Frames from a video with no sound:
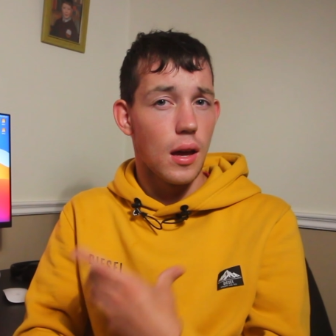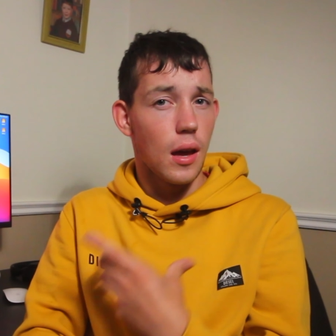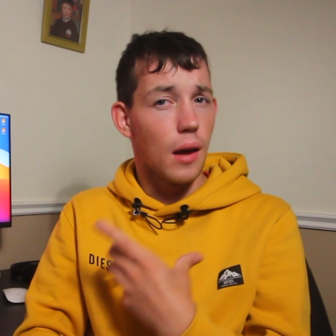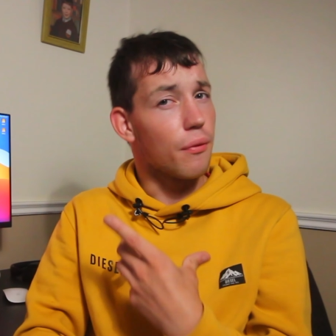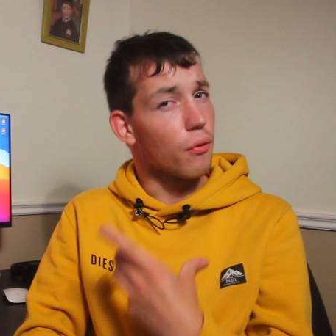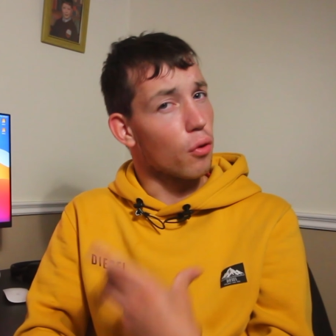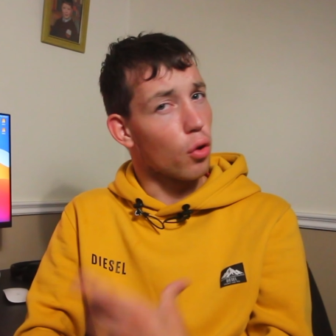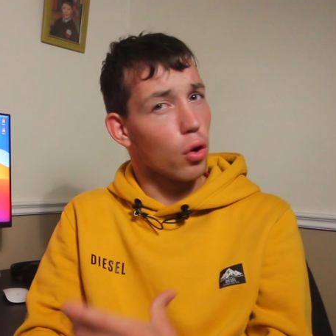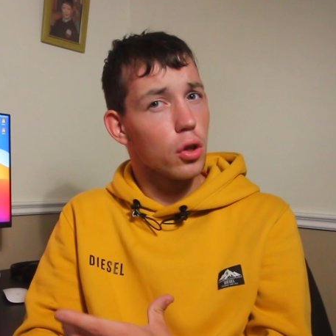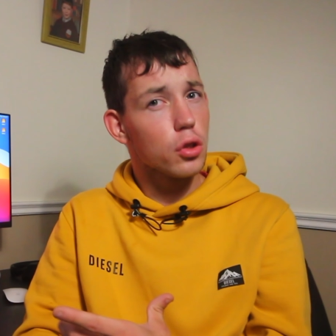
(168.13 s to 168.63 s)

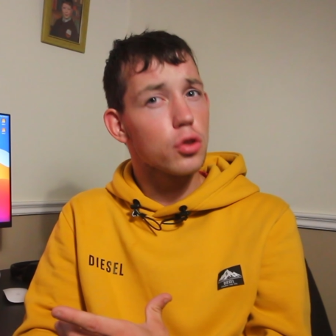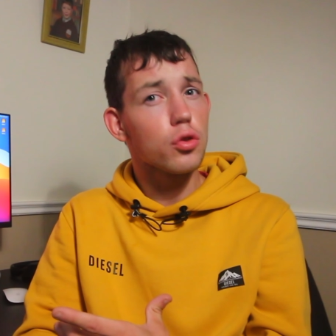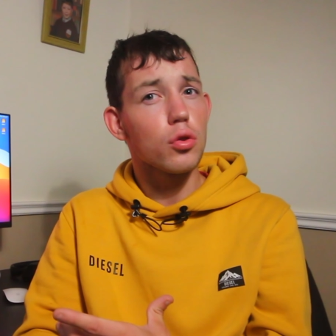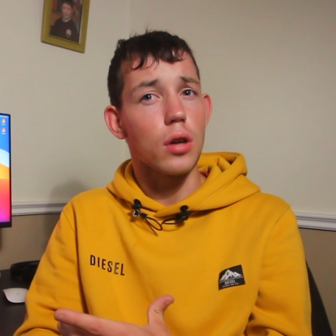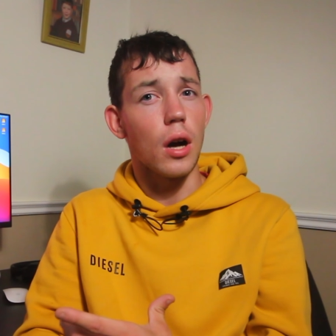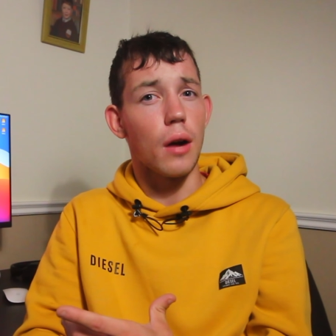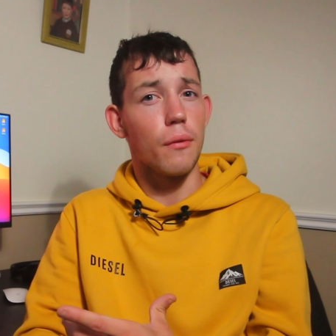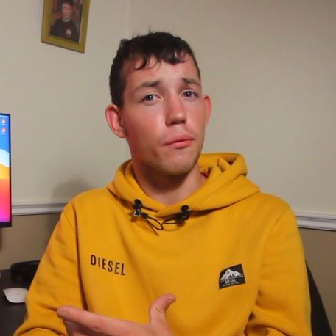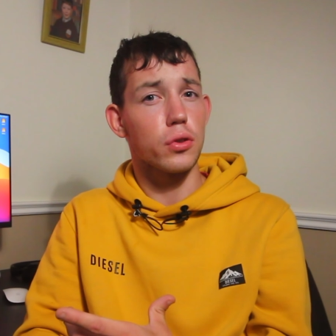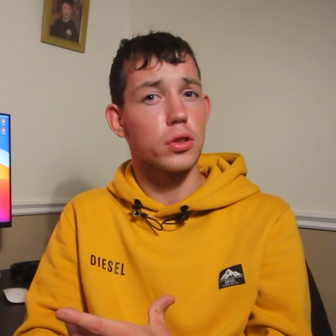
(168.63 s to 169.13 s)
If I'm going to do a
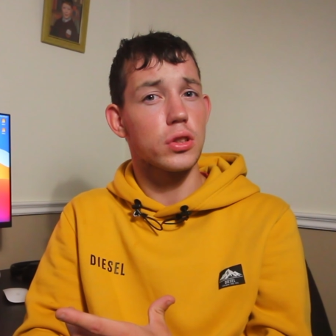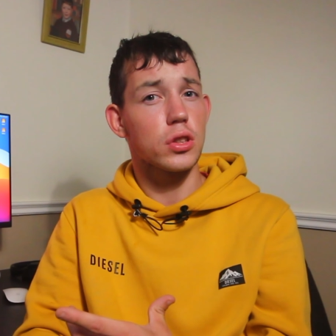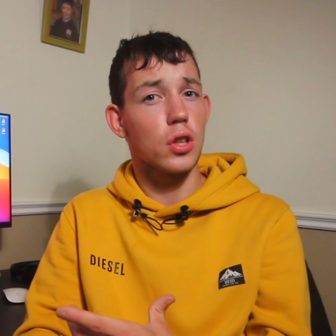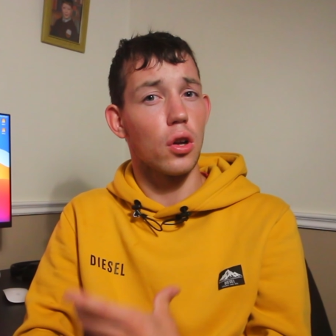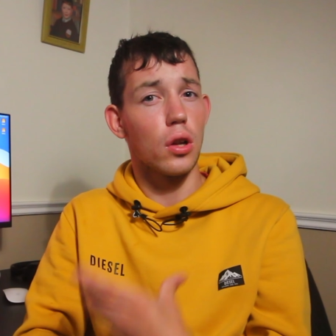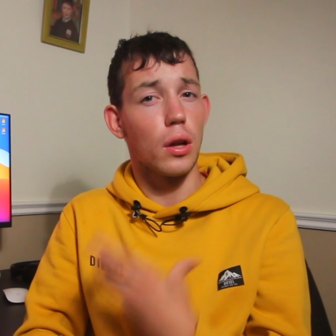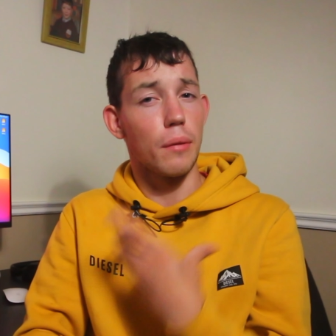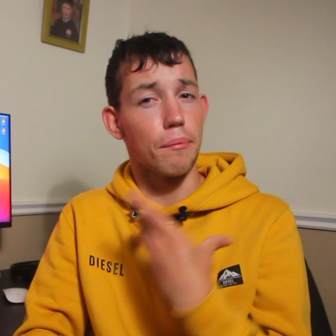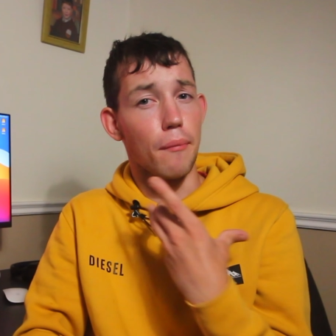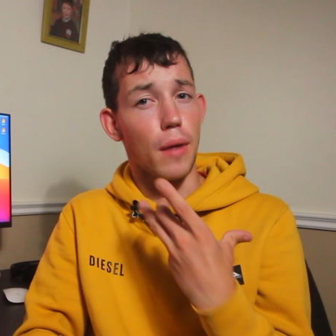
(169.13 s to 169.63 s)
conference
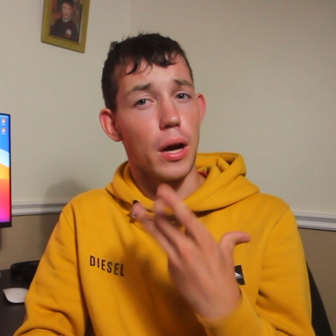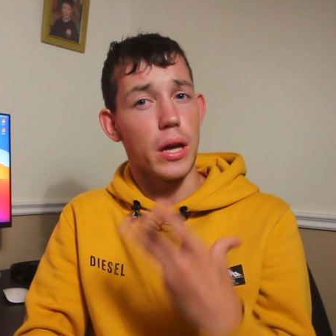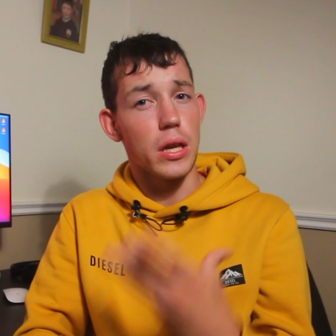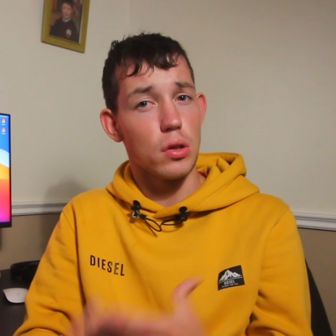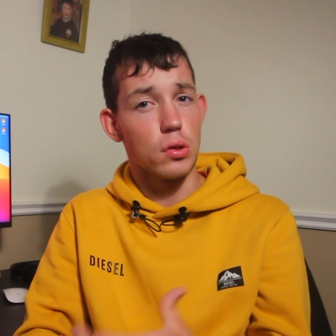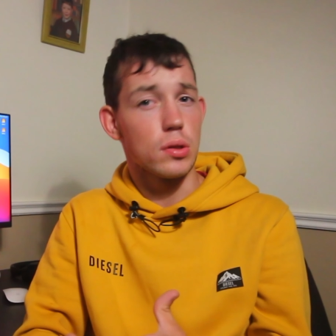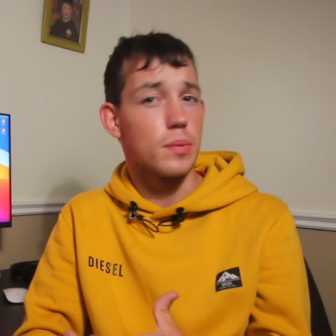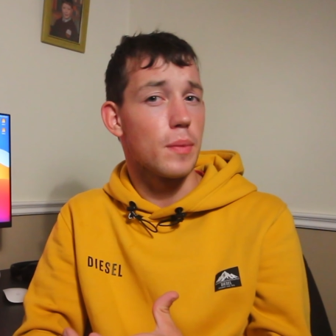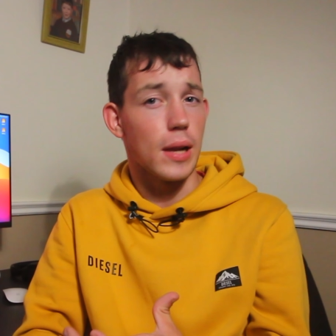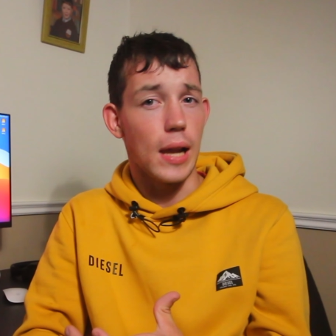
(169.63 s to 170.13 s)
call, I might
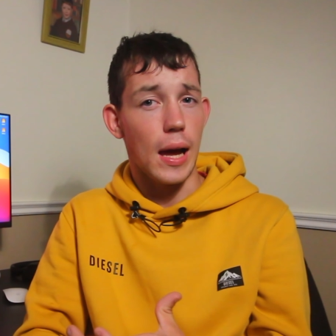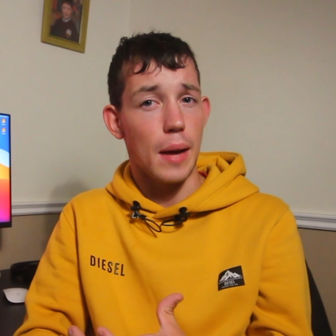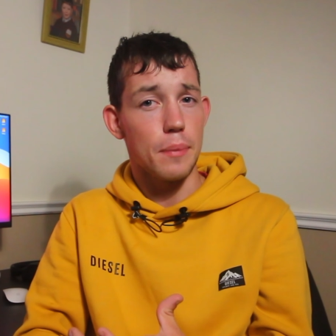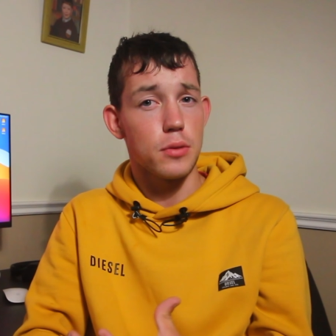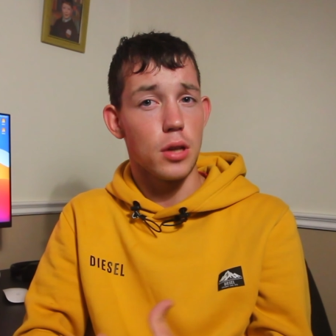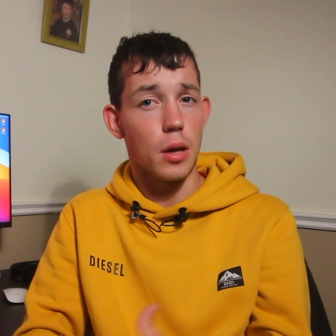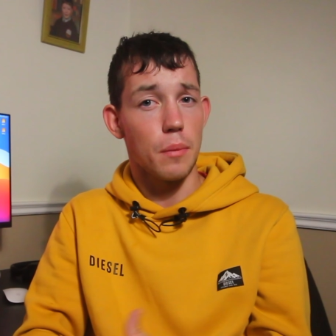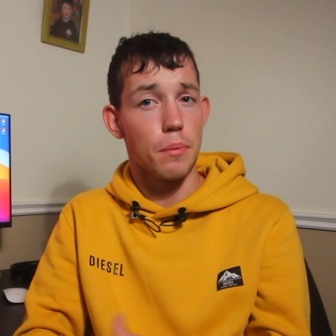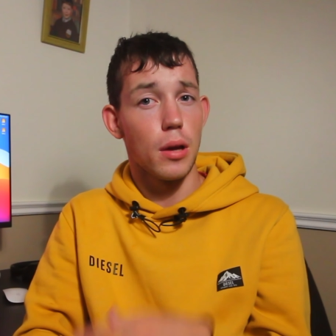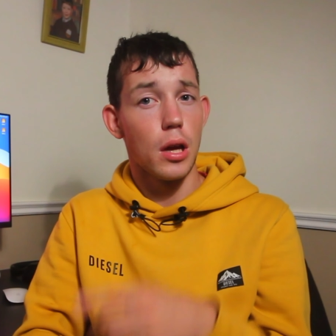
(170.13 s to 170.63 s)
use my
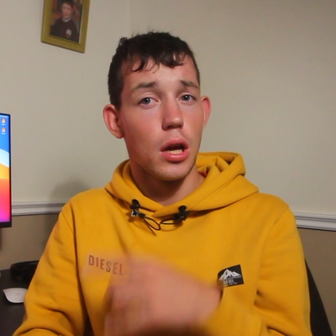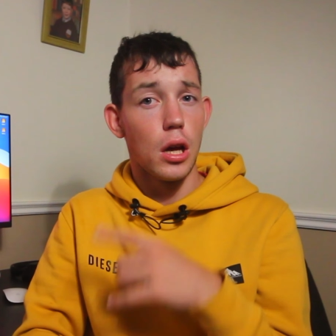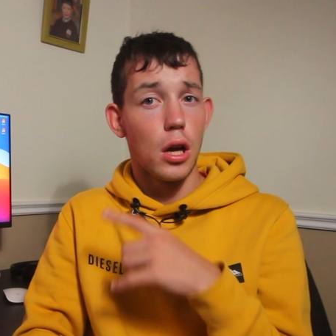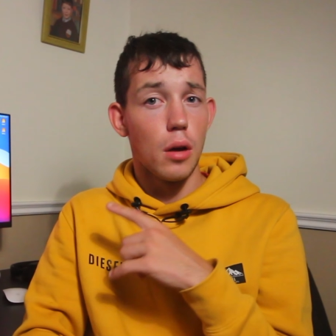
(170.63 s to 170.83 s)
laptop